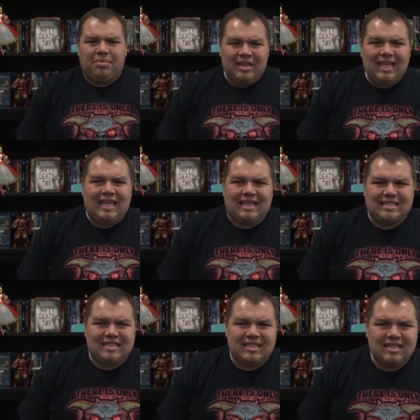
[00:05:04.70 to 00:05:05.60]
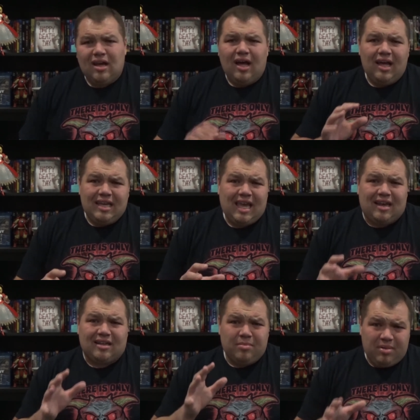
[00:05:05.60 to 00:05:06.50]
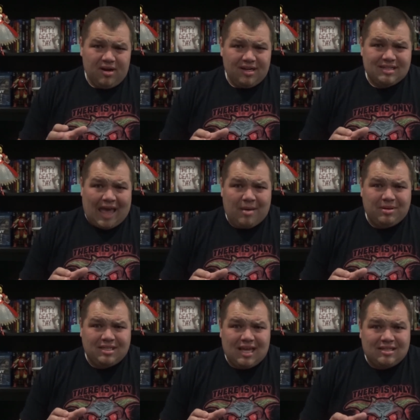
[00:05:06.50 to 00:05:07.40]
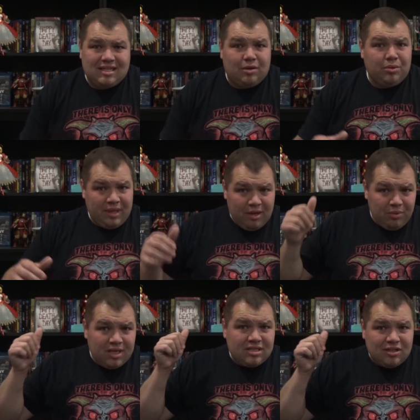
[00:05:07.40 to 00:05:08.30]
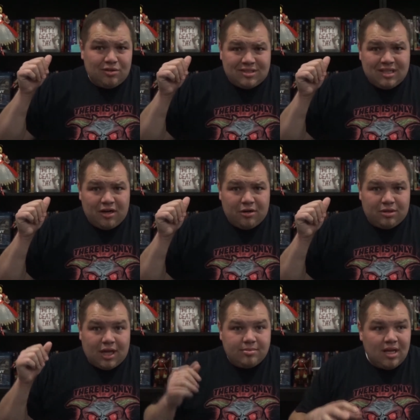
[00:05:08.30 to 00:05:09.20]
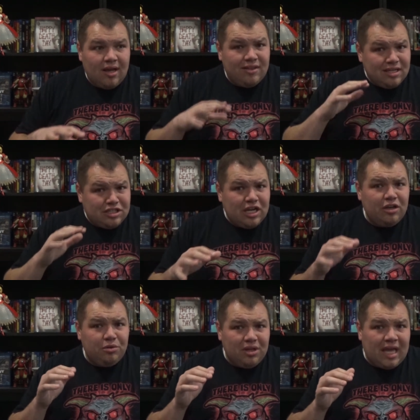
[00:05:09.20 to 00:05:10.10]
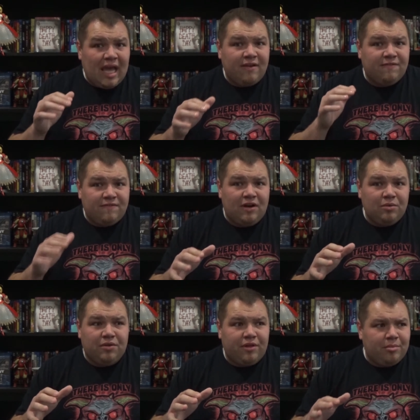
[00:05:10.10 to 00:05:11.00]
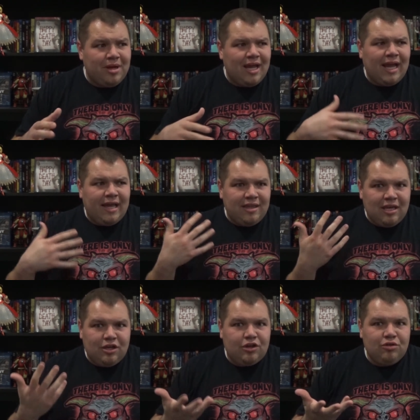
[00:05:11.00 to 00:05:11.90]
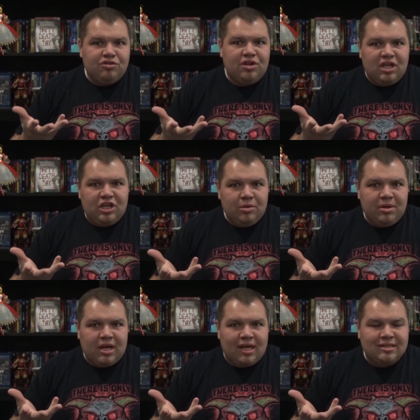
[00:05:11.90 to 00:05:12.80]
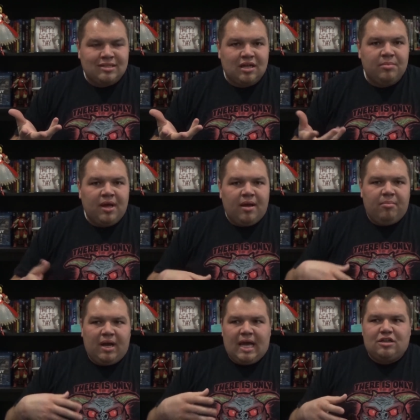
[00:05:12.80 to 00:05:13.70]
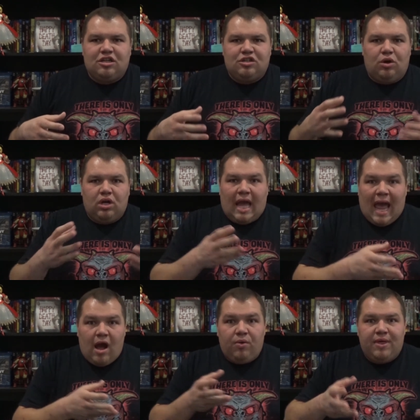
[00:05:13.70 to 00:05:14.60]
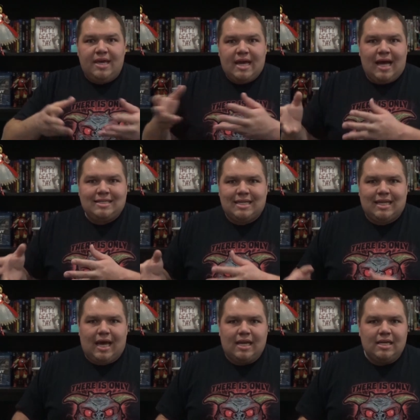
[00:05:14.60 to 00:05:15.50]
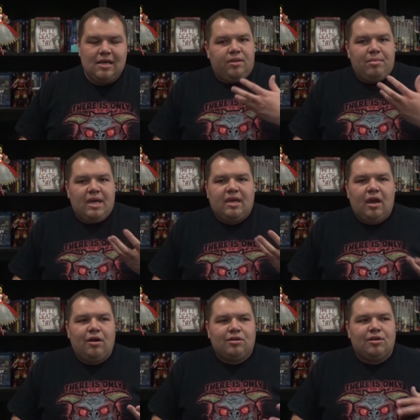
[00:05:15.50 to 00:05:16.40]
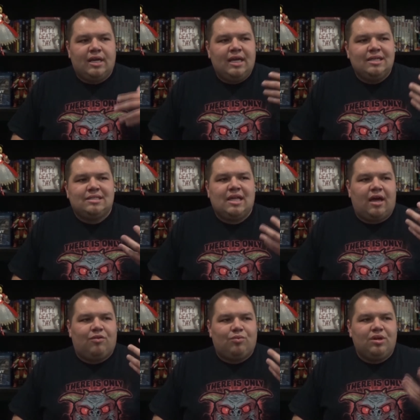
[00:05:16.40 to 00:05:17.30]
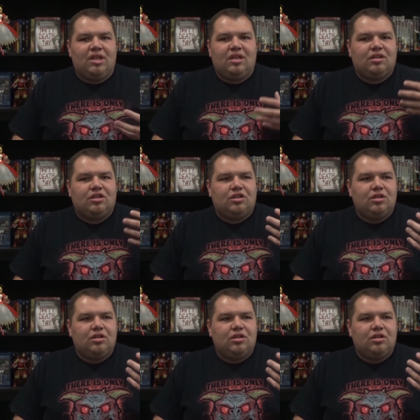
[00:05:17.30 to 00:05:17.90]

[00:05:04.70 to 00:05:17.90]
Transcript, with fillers: please again, comparing it to Happy Death Day, when they went into those stereotypes, they genuinely had fun with them and they usually humanized them by actually showing how they got to that. The main character is that really